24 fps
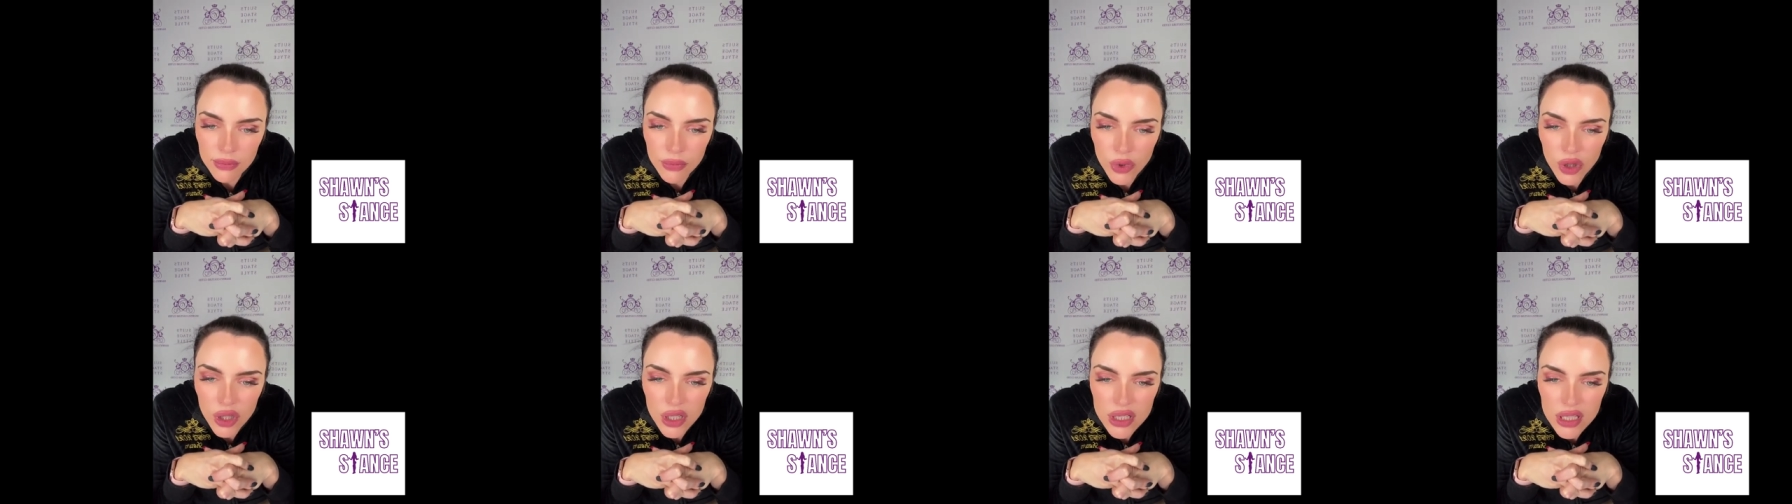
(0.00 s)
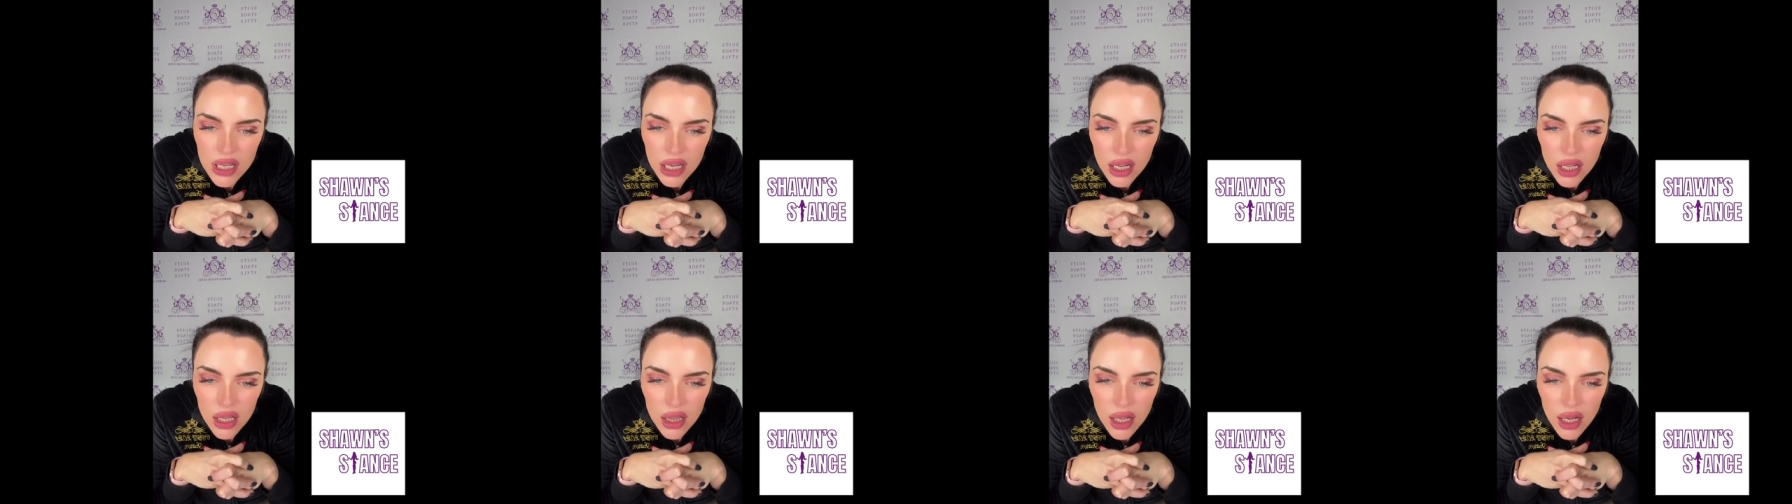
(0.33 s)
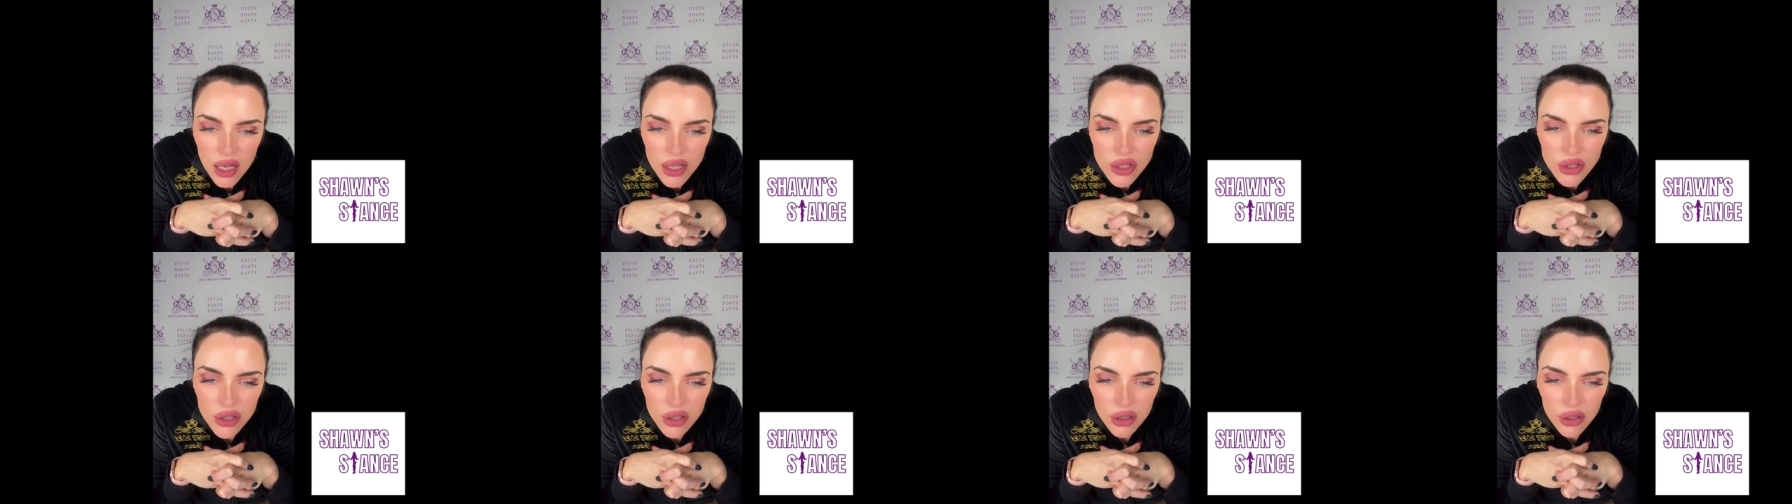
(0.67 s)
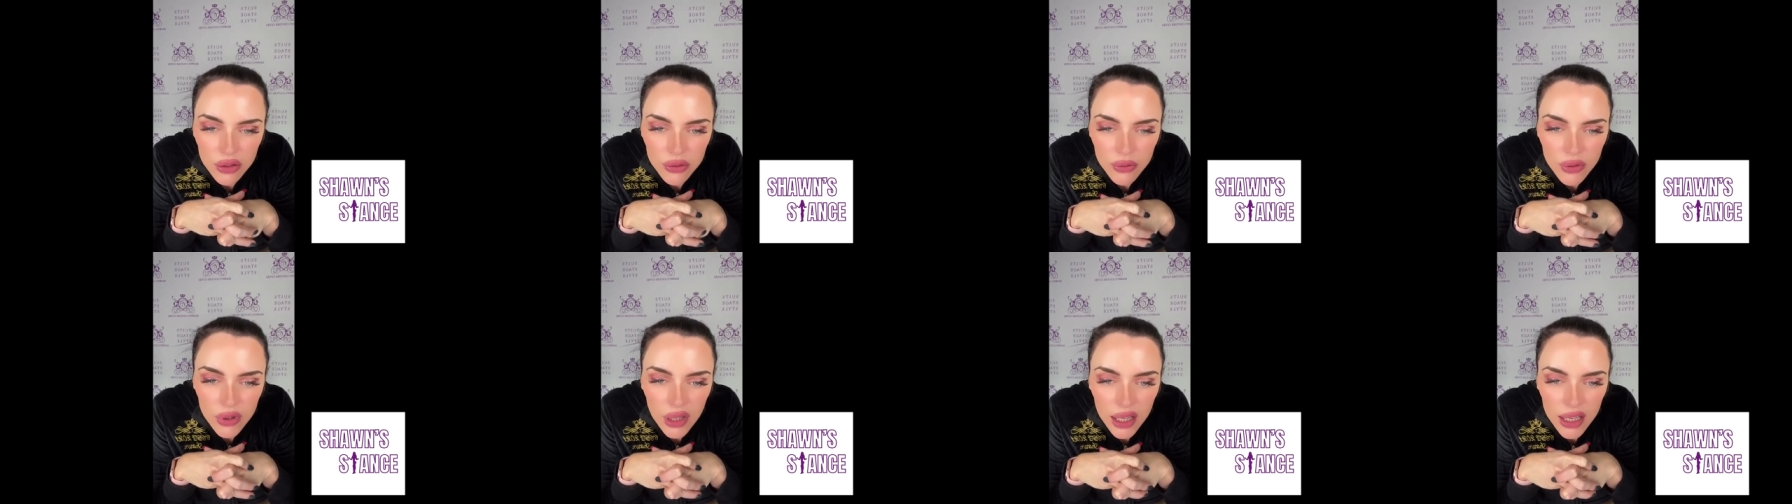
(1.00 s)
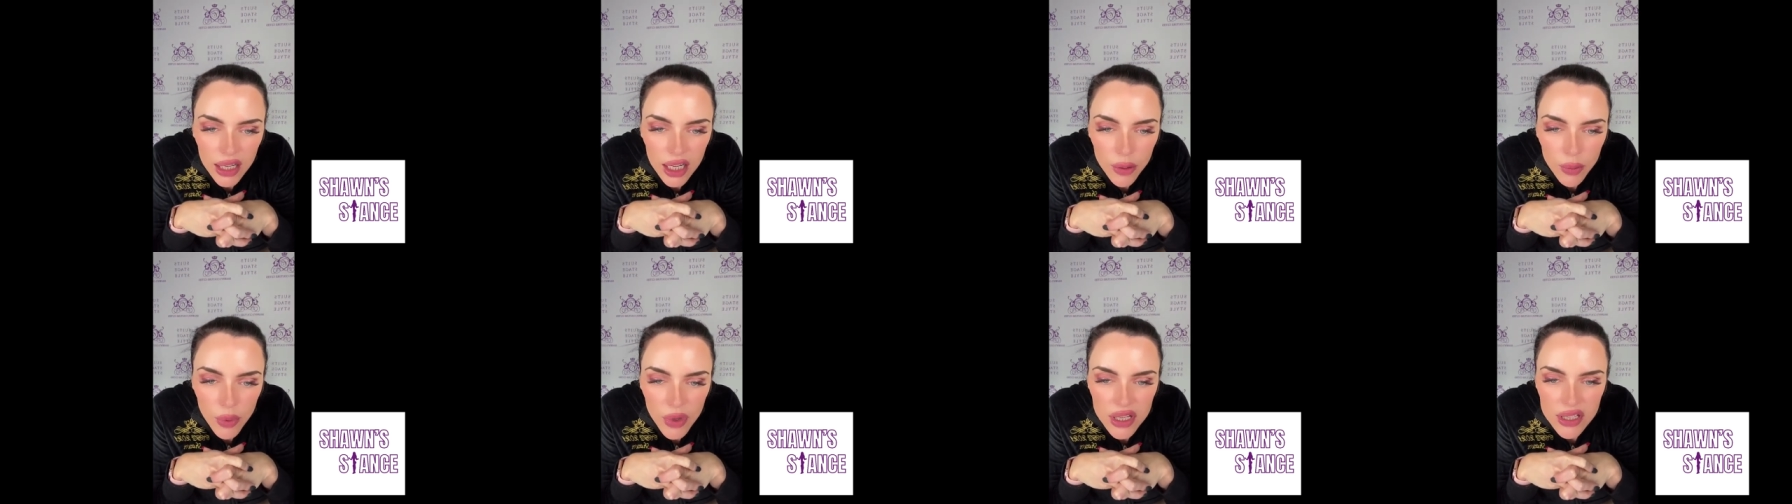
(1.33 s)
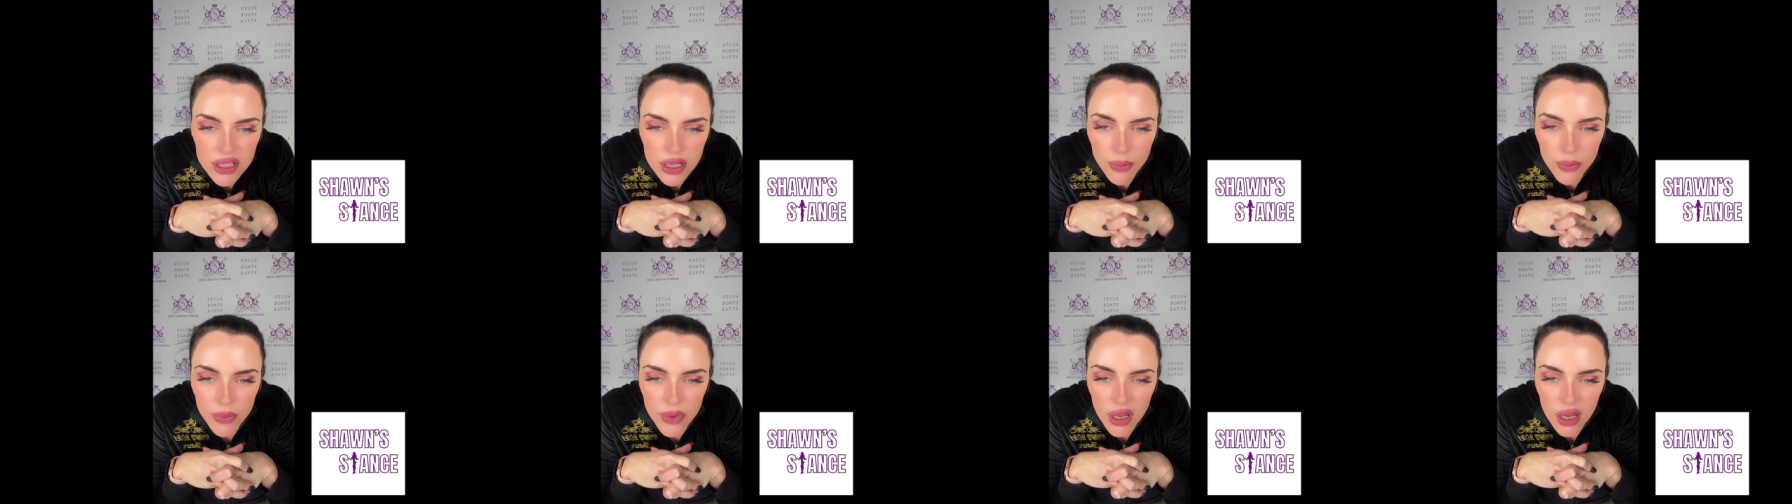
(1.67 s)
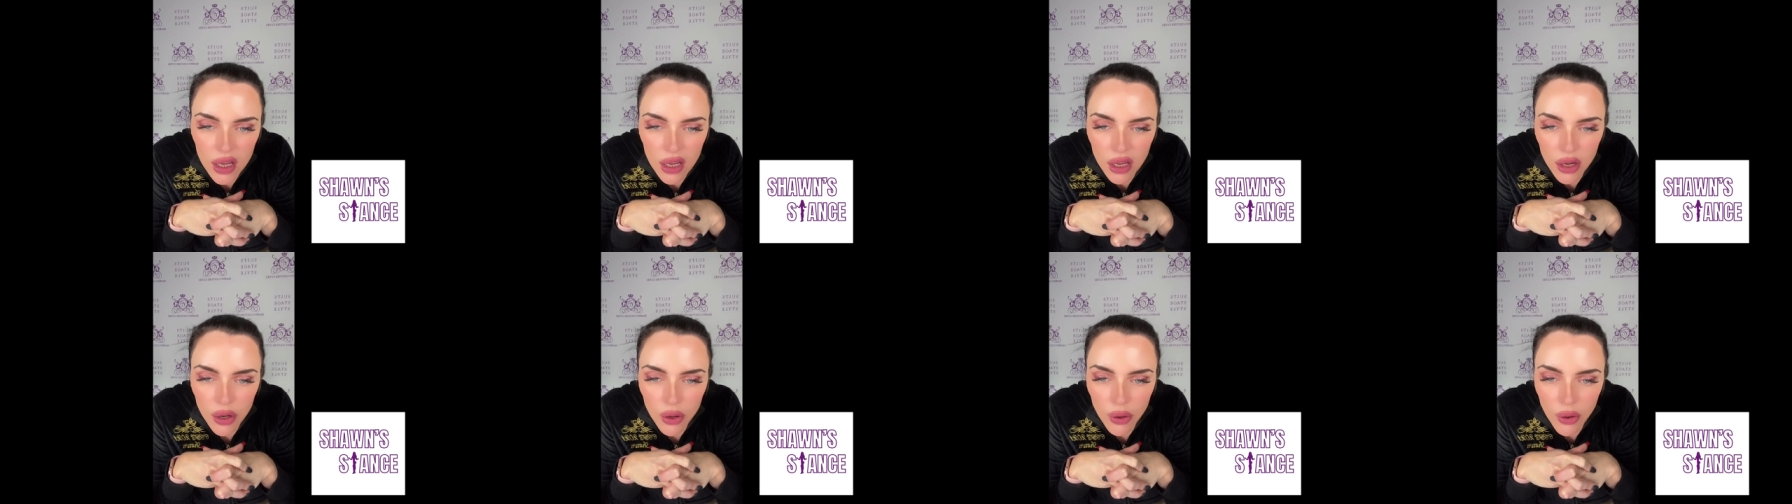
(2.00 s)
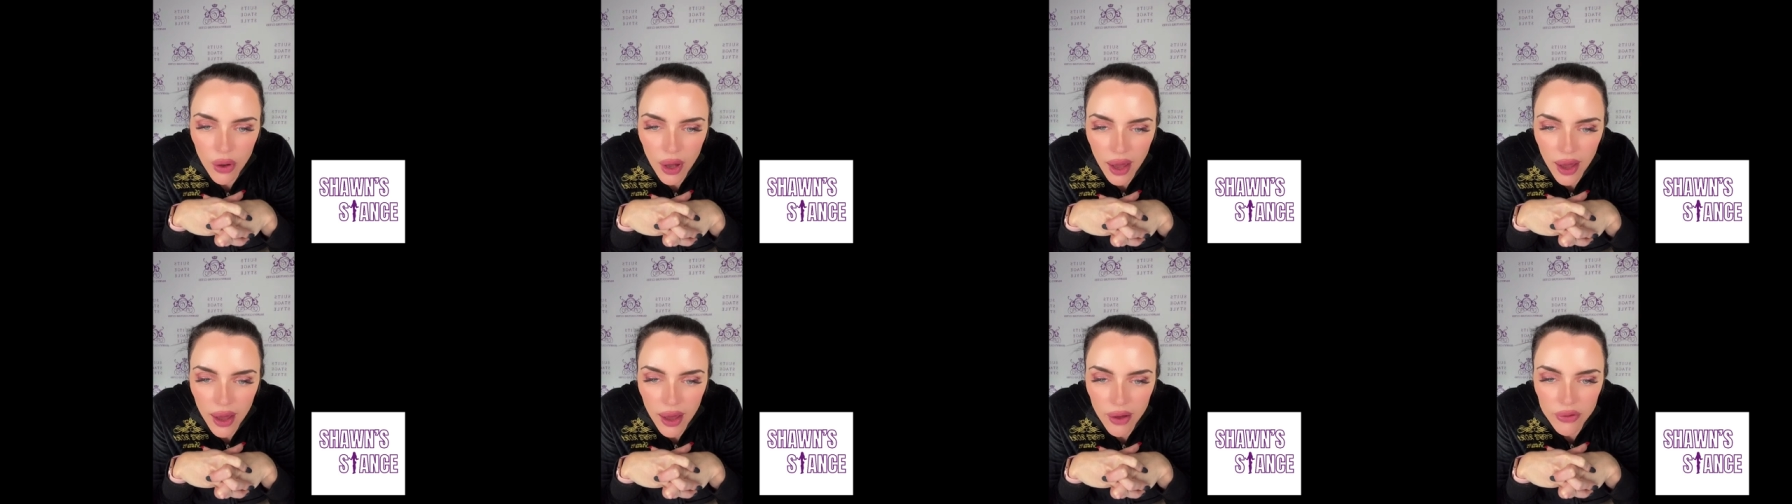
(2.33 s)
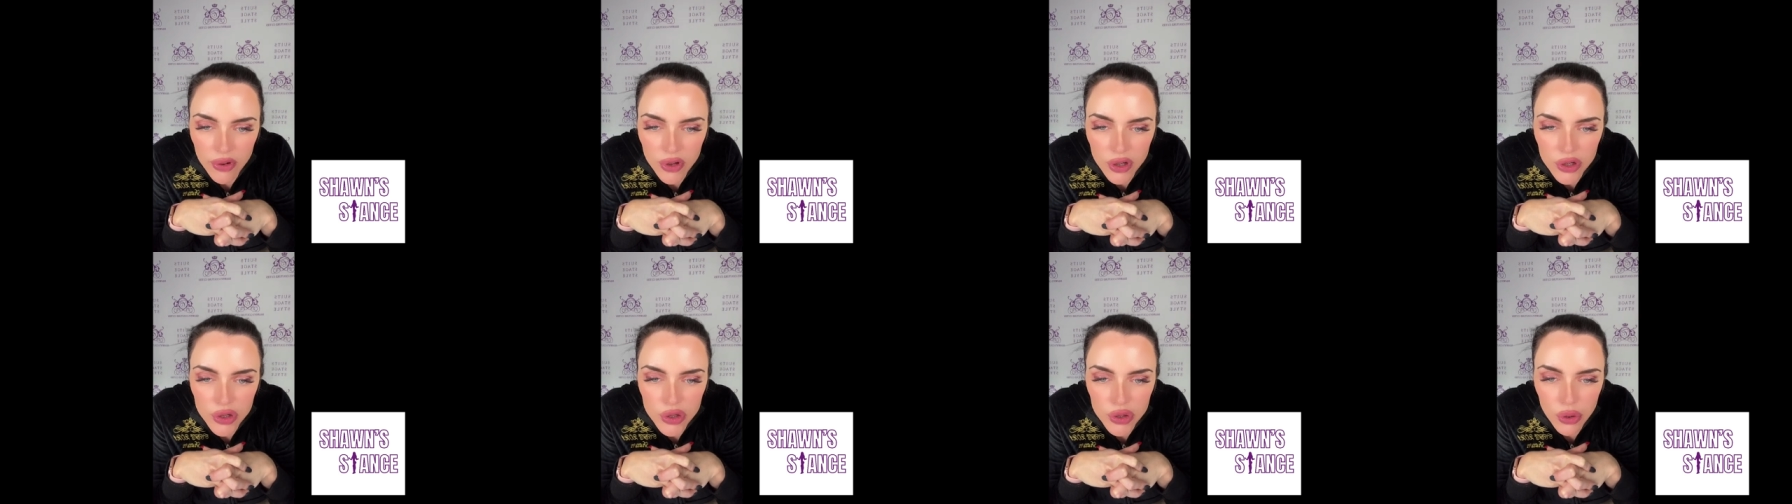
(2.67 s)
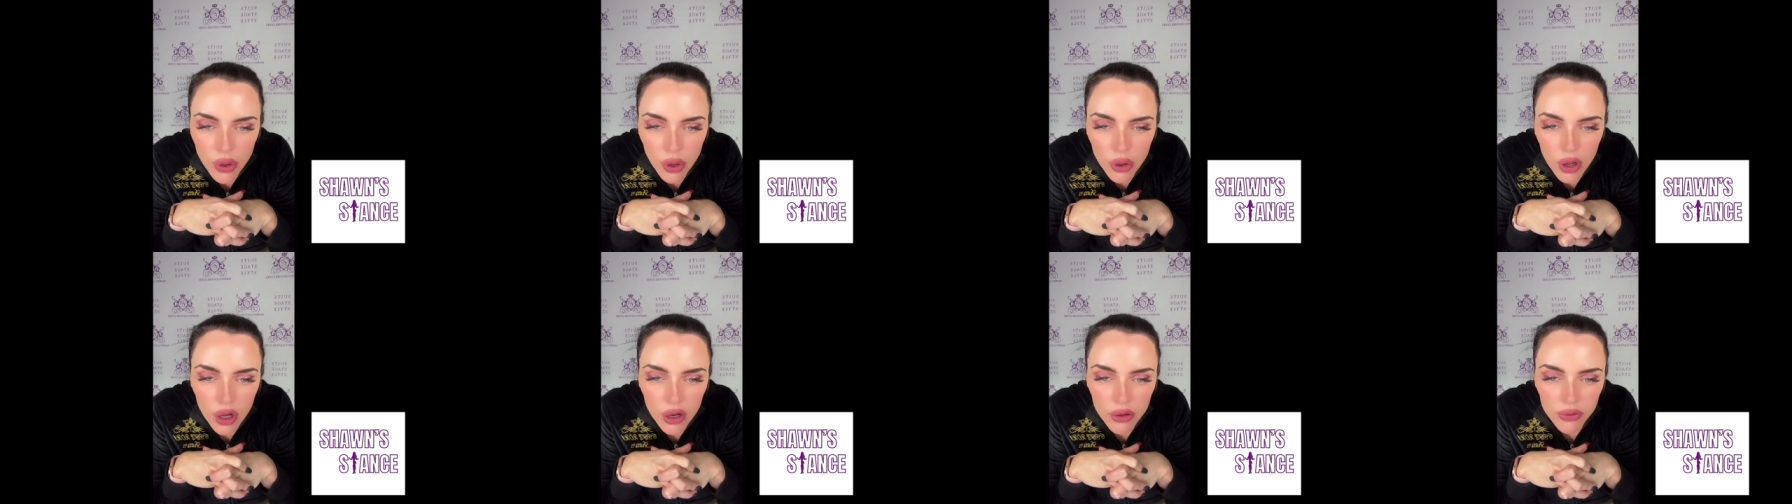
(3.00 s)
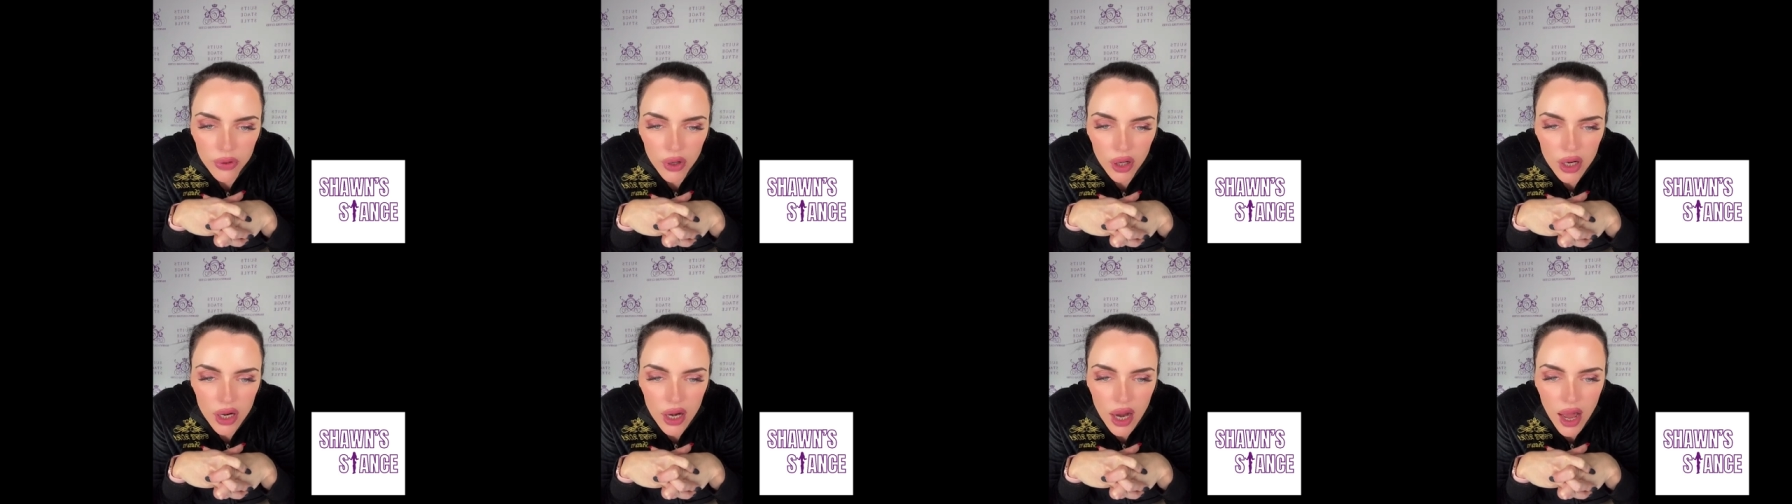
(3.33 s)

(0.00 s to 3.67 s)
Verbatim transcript: More psychological related, but something you have control over,